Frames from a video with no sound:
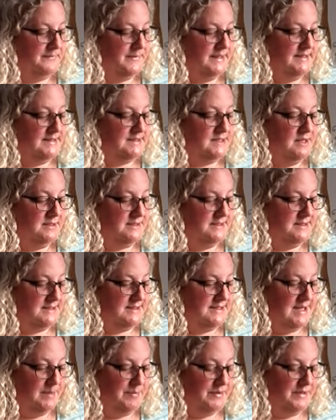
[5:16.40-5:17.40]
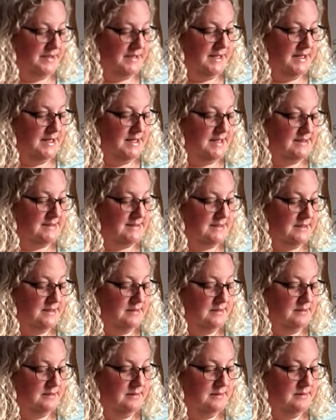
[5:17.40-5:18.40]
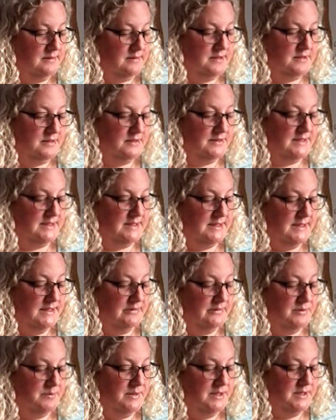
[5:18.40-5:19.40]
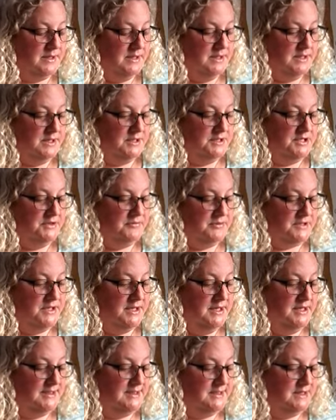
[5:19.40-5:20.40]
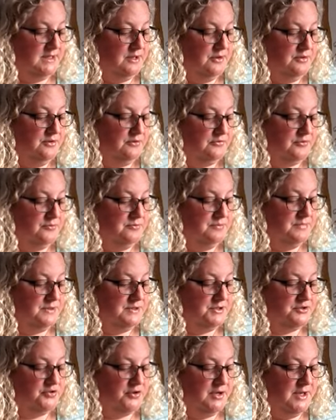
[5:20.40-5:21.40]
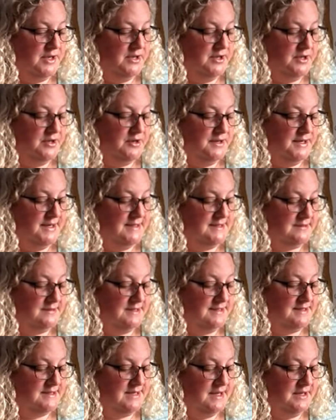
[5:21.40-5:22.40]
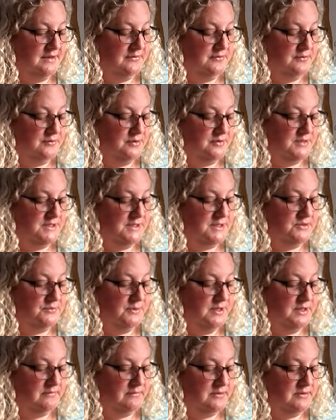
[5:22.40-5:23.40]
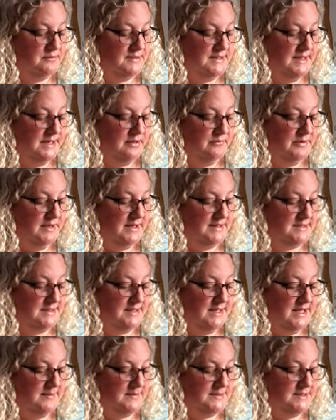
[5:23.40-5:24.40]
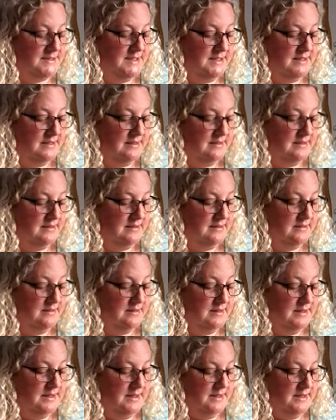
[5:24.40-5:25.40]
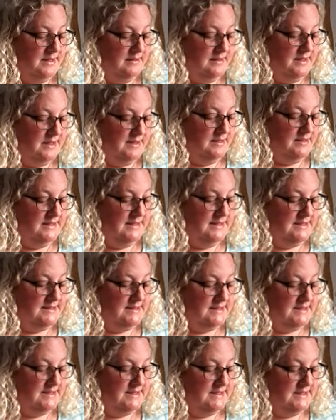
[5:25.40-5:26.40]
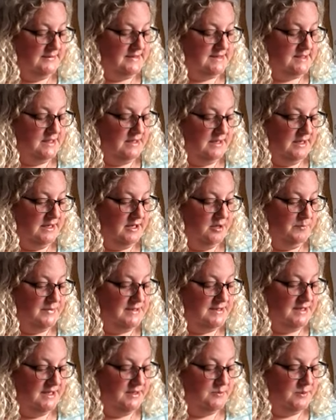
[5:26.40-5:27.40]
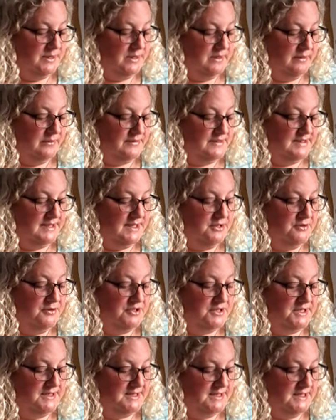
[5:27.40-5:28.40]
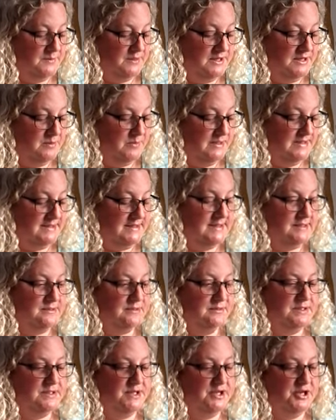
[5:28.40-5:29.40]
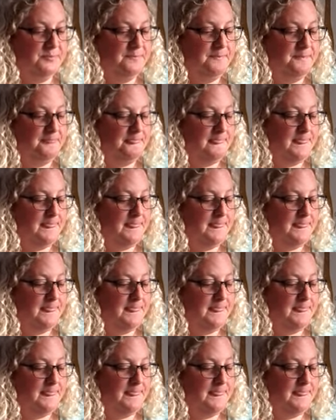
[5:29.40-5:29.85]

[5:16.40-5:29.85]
He started to tap at the keys. Coco didn't hear him. She'd retired to the cloakroom to dry her eyes on the stack of quilted toilet rolls Henrietta kept there. That night, instead of snuggling up beside one another as they usually did when the Blisses got home,